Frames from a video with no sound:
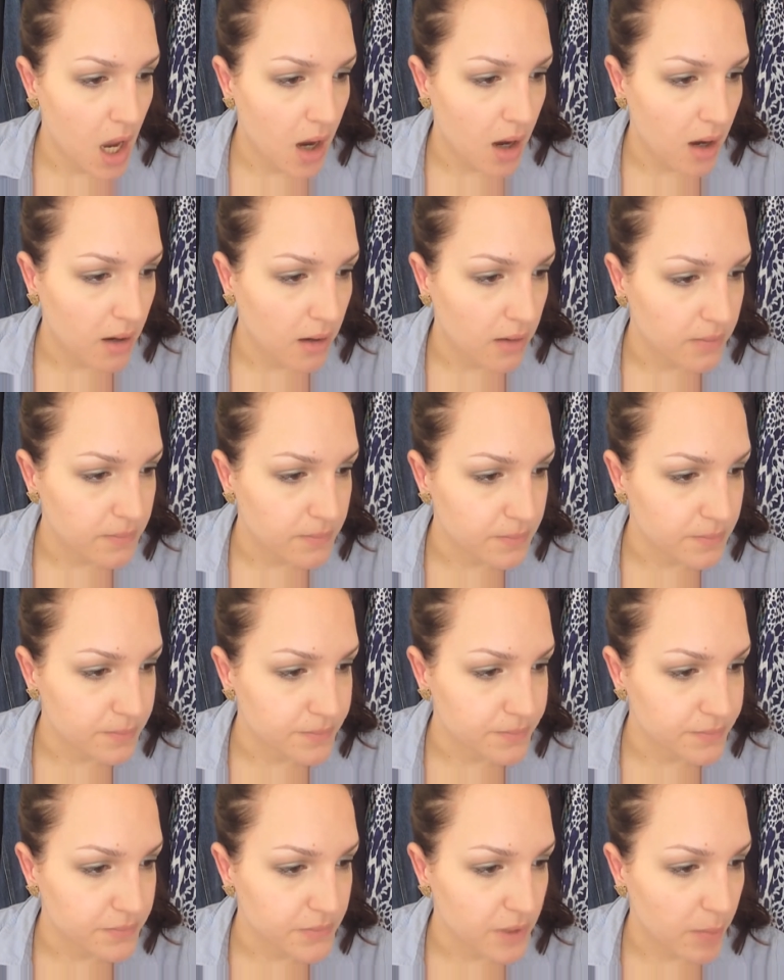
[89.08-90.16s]

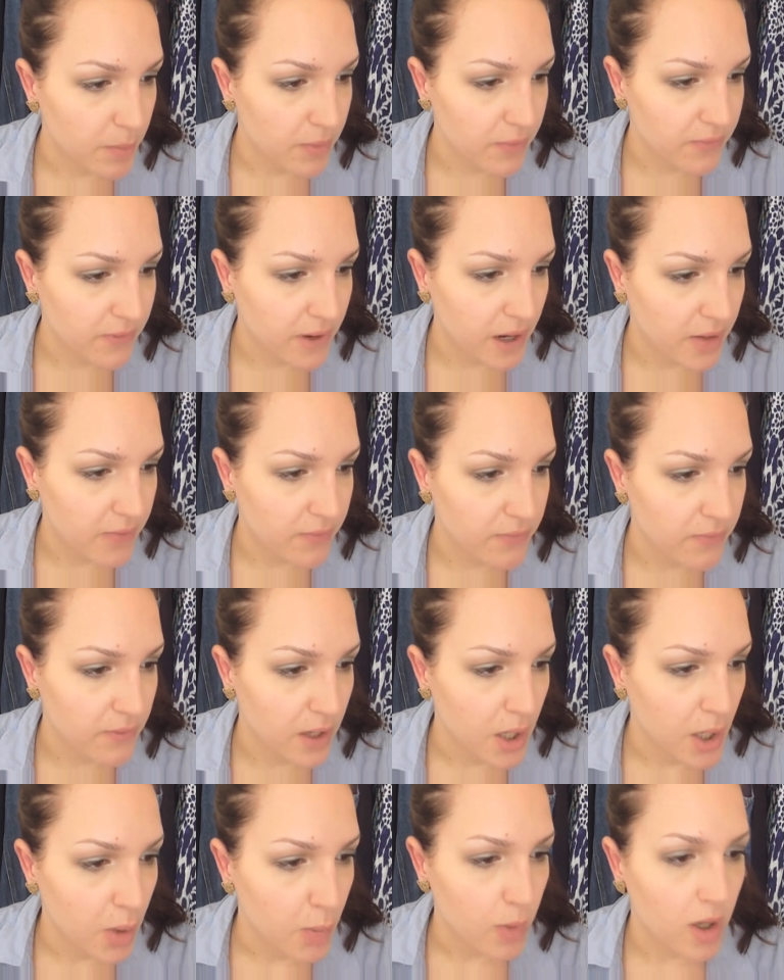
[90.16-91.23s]
Number five,
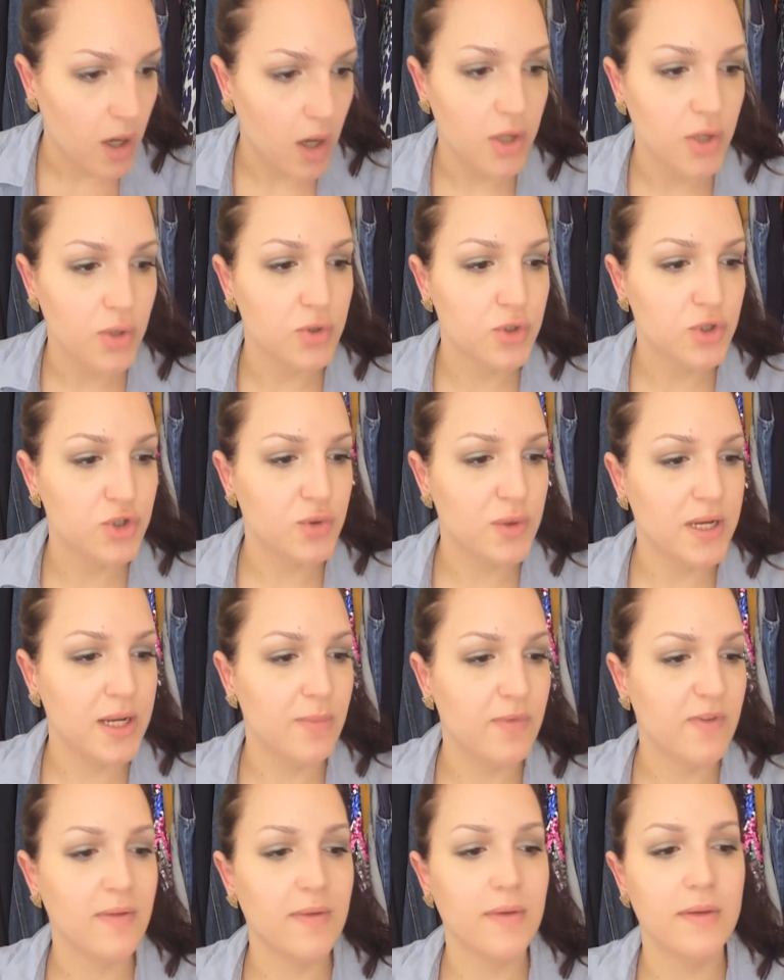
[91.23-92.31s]
what are your
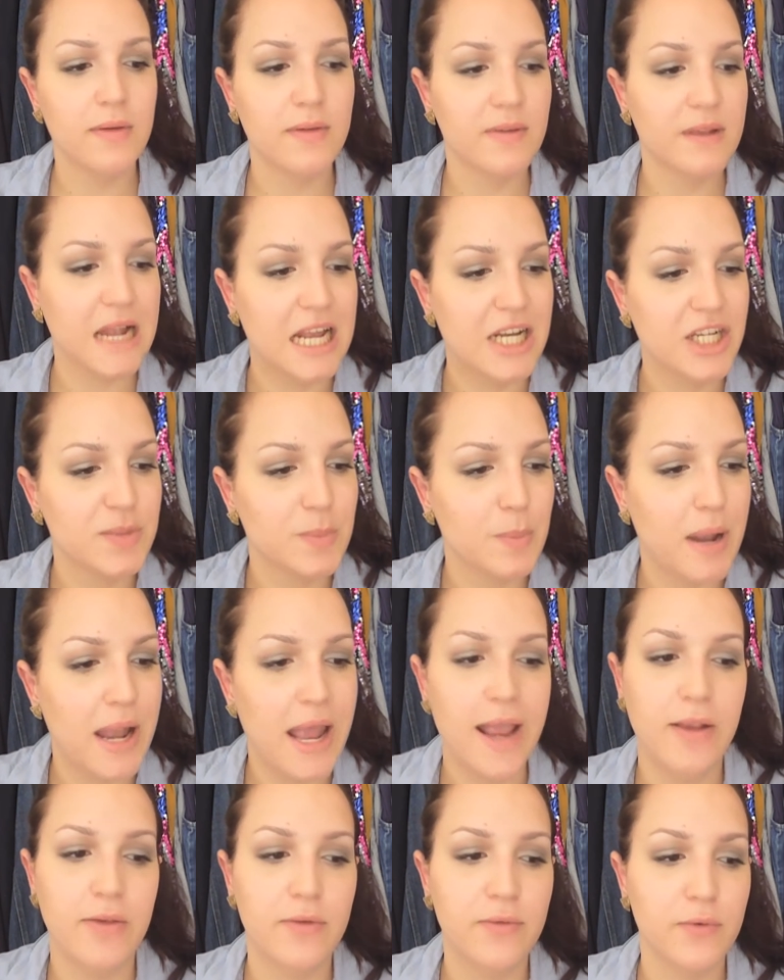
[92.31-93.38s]
dreams slash
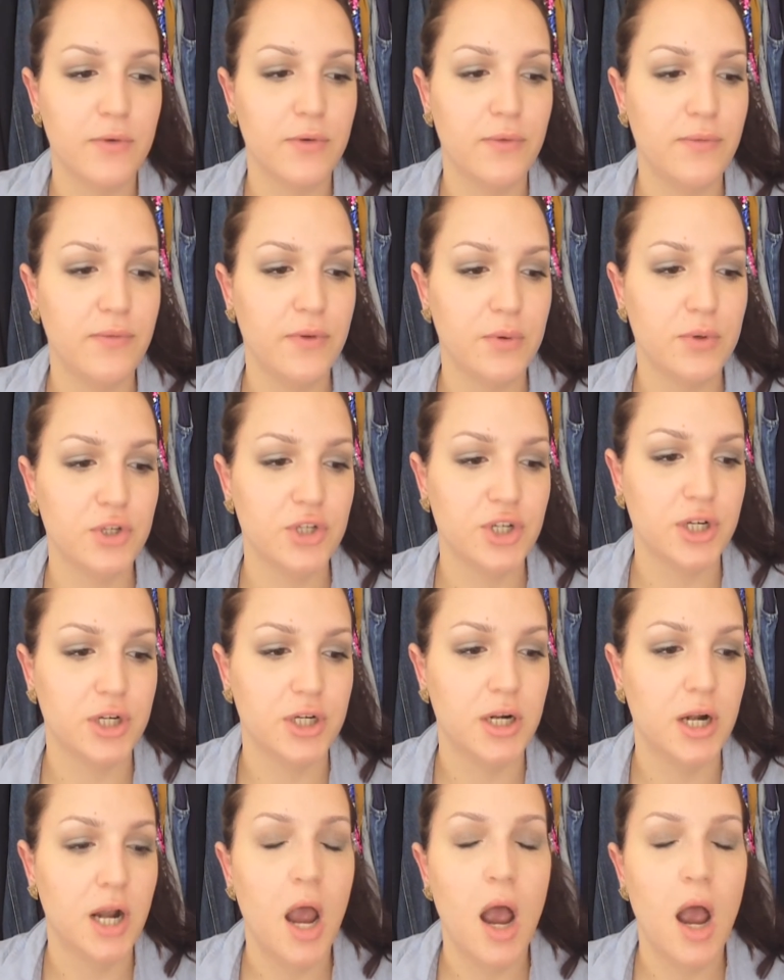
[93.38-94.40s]
plans for the future?